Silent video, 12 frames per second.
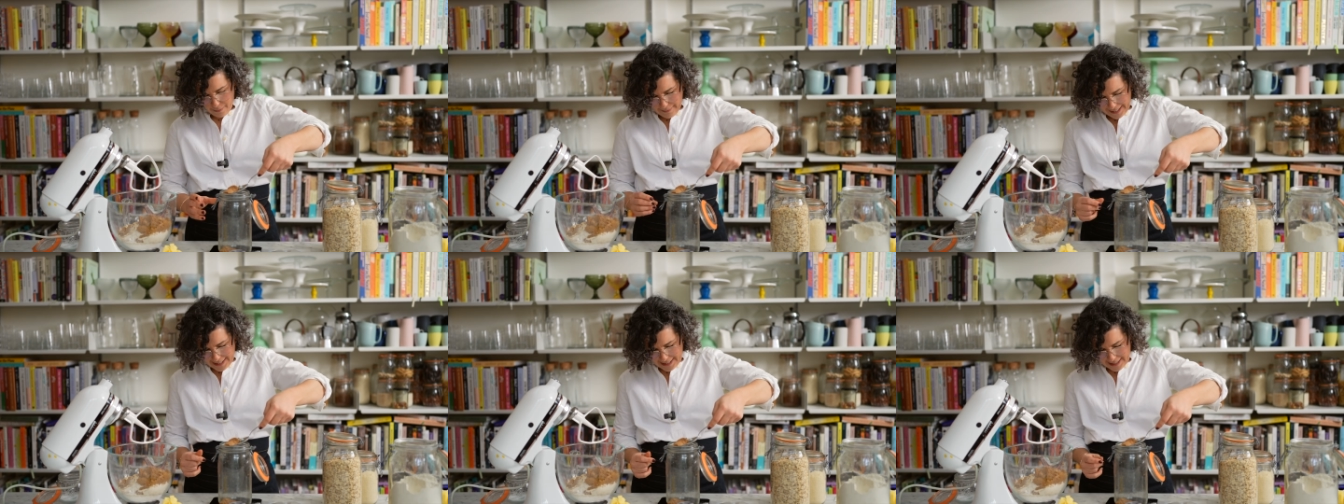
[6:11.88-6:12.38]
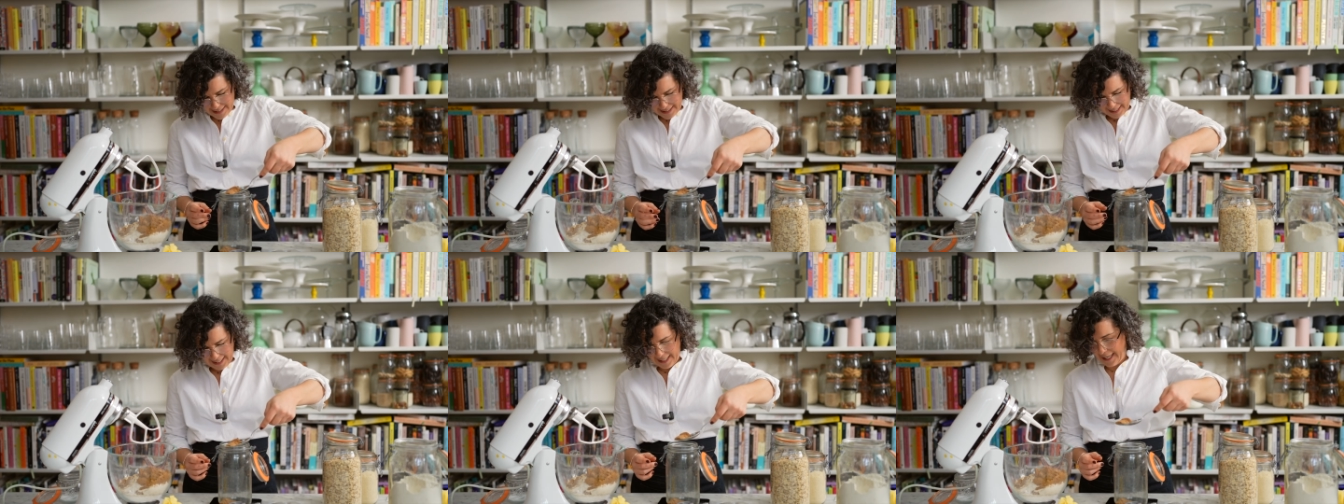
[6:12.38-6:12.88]
what makes it
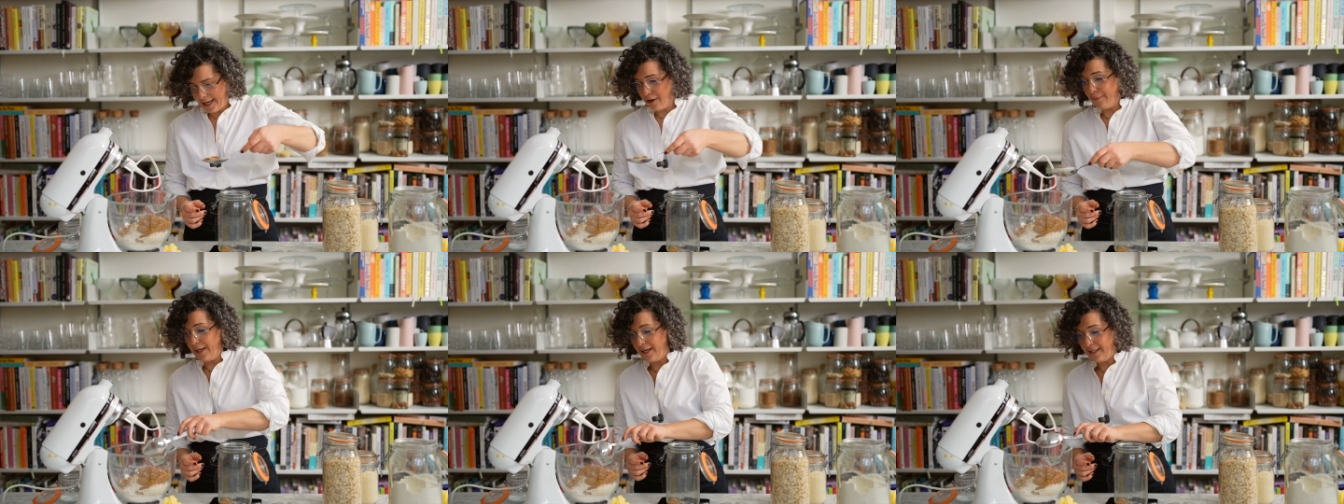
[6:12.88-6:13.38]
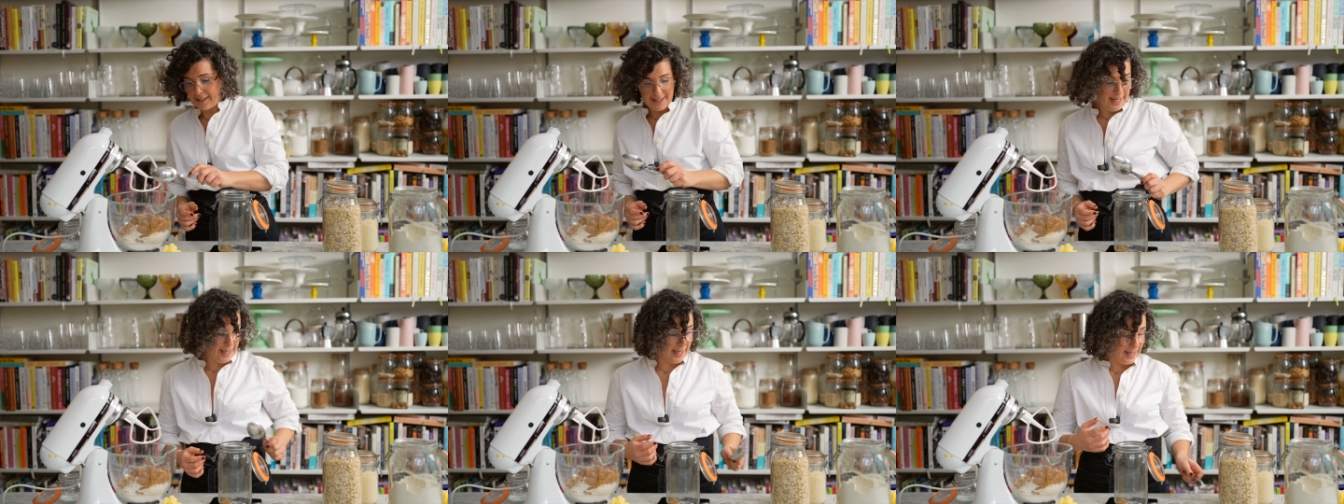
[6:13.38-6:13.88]
sticky and caramelized,
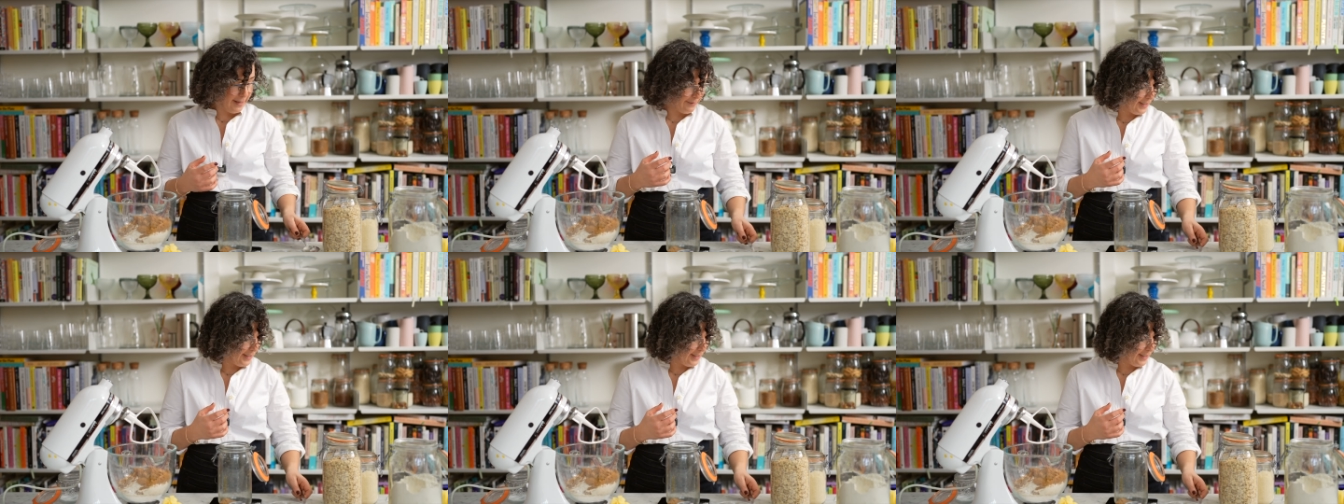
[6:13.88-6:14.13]
and I love